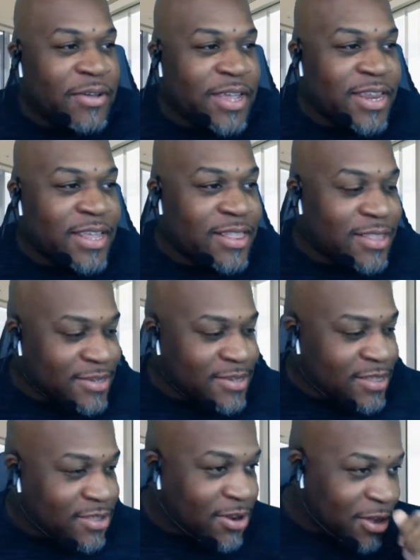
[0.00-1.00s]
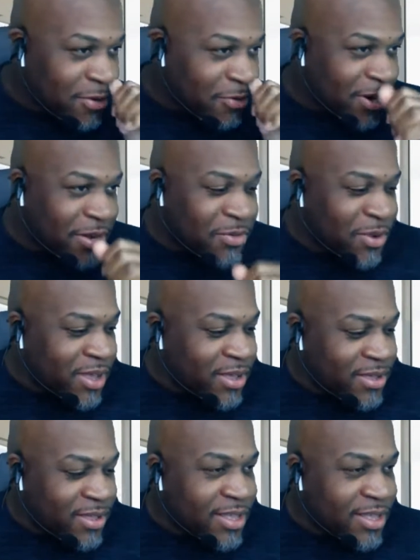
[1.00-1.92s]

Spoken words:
and it looks like they're all running well.